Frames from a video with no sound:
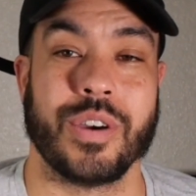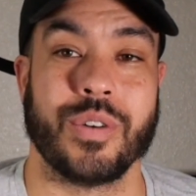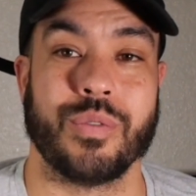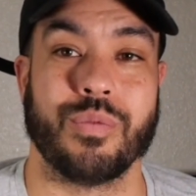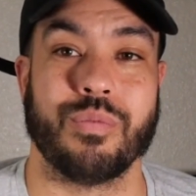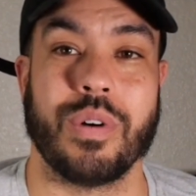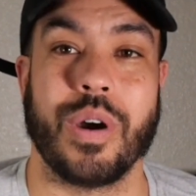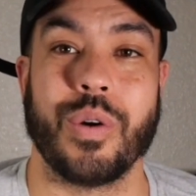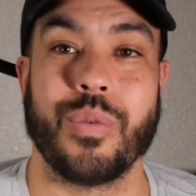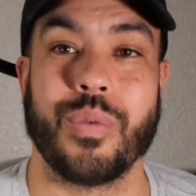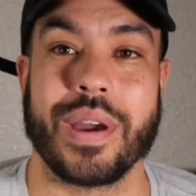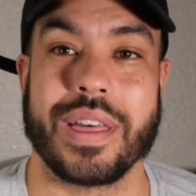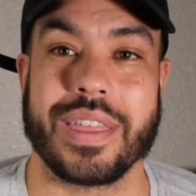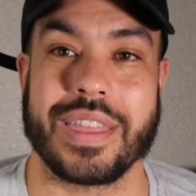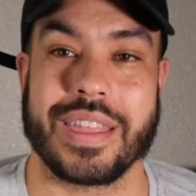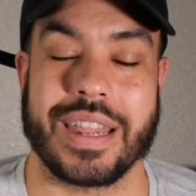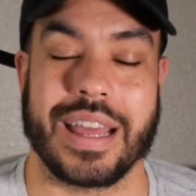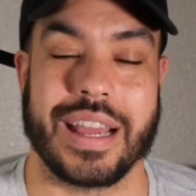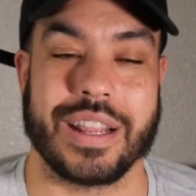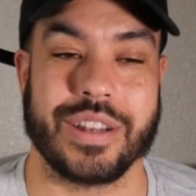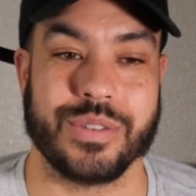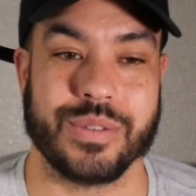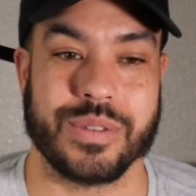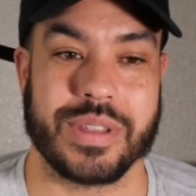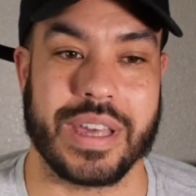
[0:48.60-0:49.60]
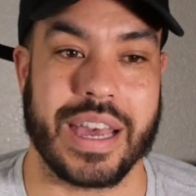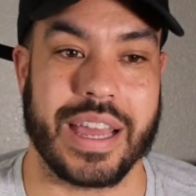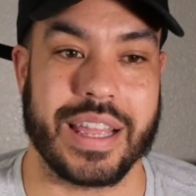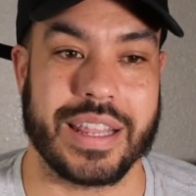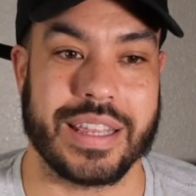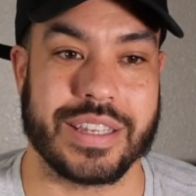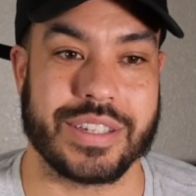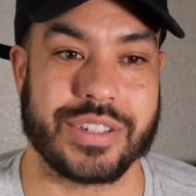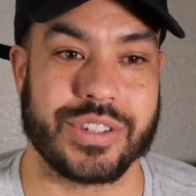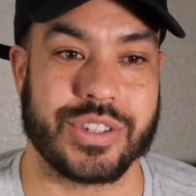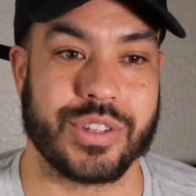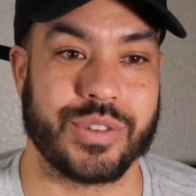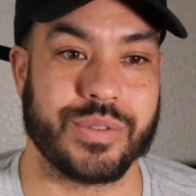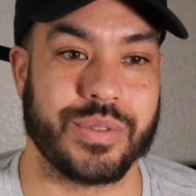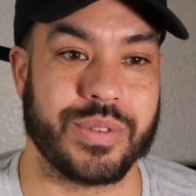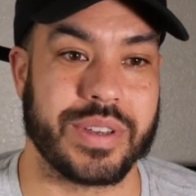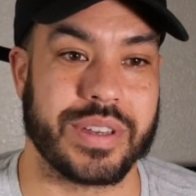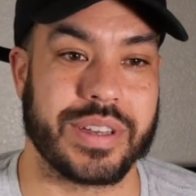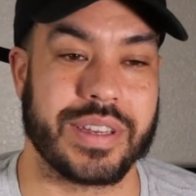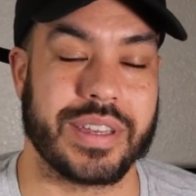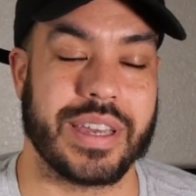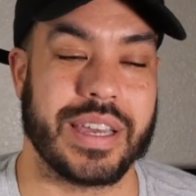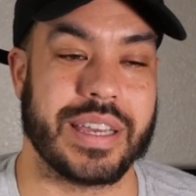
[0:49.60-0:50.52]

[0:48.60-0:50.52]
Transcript: one way that I do that is doing